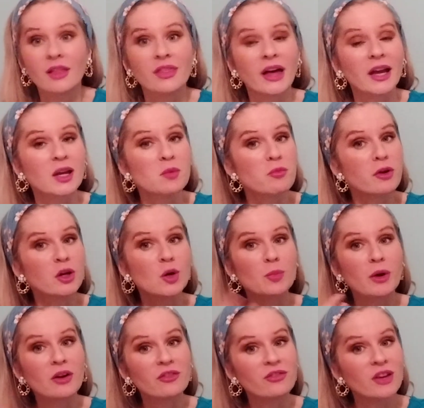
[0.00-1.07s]
That can bring up
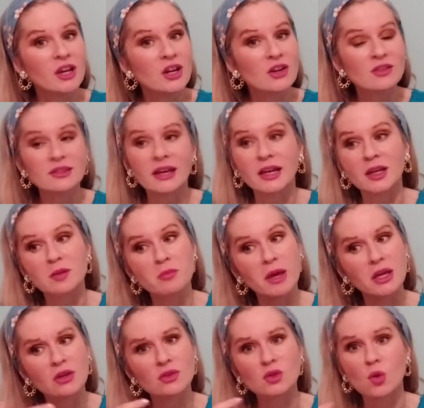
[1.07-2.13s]
our fears. That can
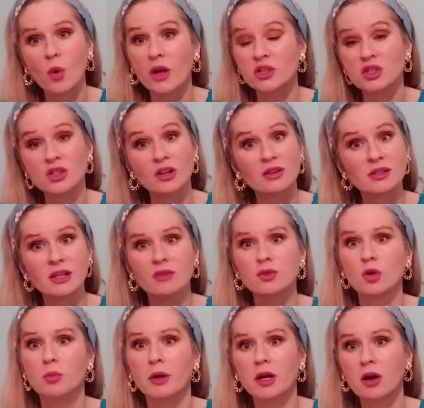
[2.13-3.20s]
make us question ourselves
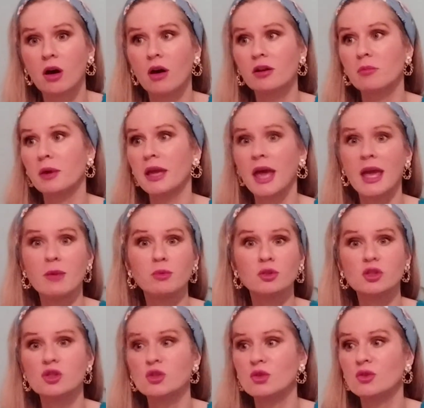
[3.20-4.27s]
oh my God, am I able
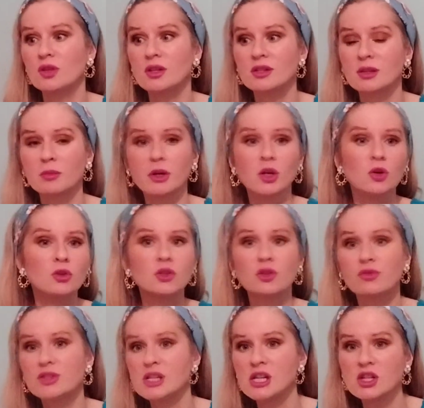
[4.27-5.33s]
to do this? Am I good
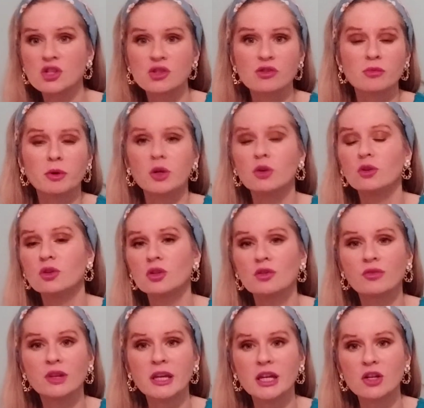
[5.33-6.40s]
enough teacher? Am I good
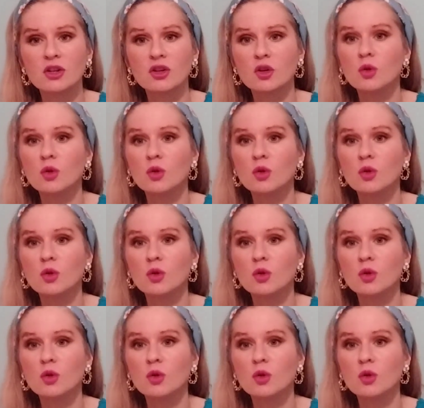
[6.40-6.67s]
enough leader?